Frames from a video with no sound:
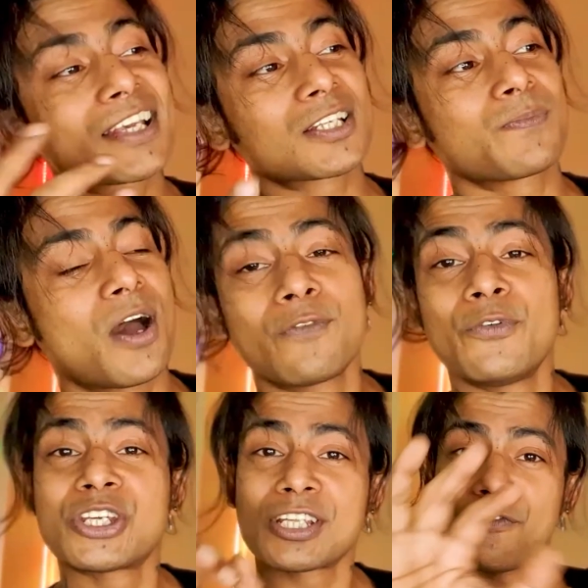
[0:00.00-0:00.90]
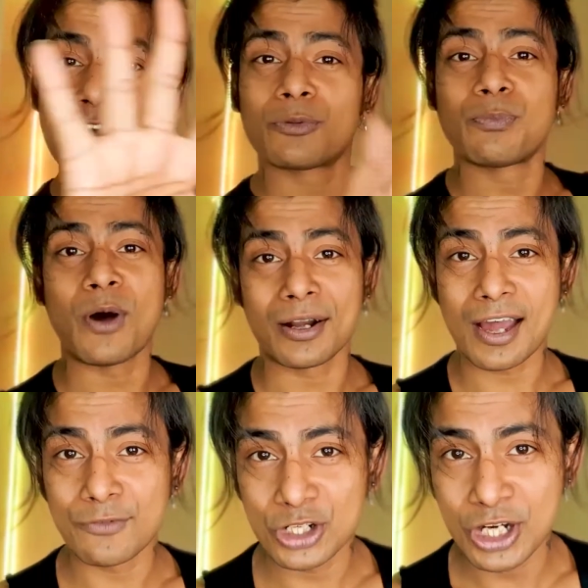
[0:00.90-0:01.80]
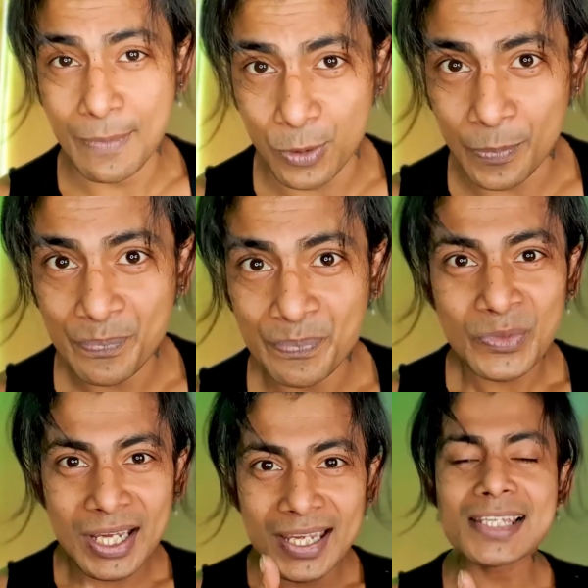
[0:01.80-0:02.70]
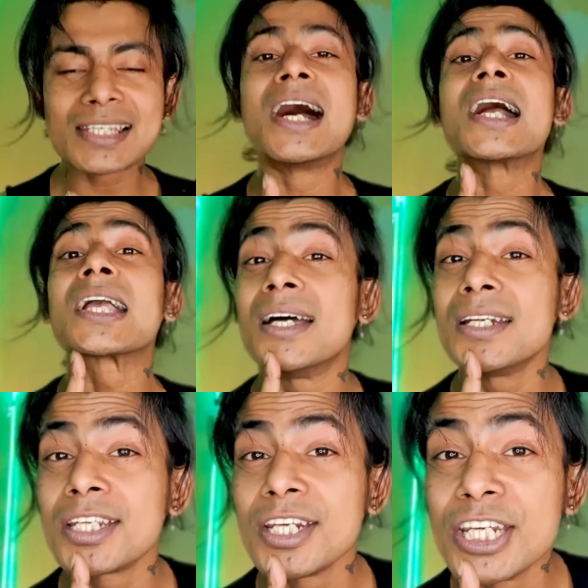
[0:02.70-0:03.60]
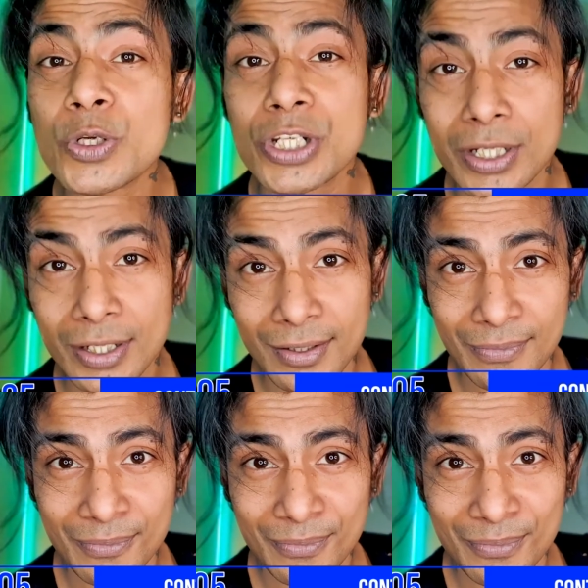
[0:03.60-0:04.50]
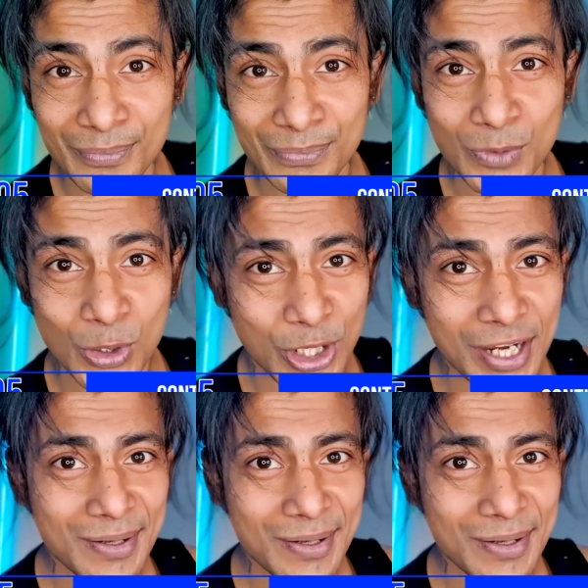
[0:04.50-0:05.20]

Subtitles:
part, which is the fifth part after tempo, is continuity. Okay,